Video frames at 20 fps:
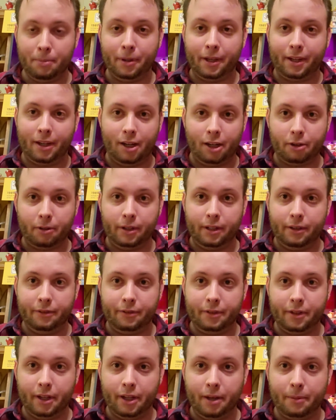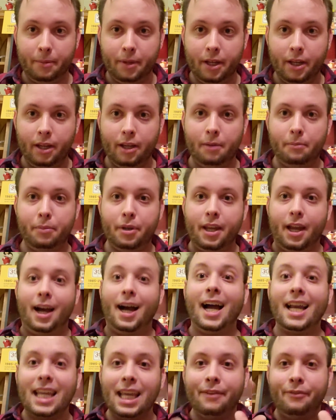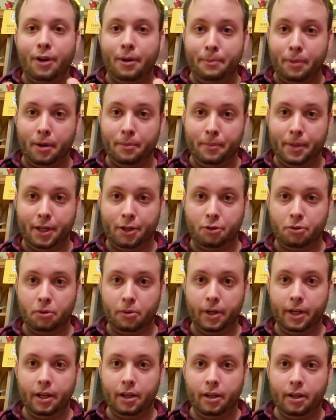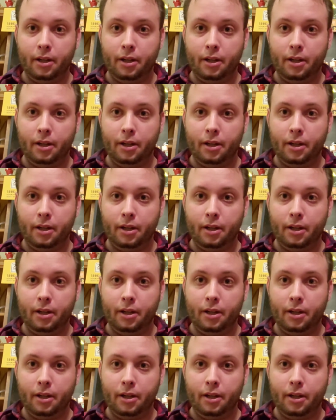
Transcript: like Ocarina of Time. But yeah, I gave up on Metroid.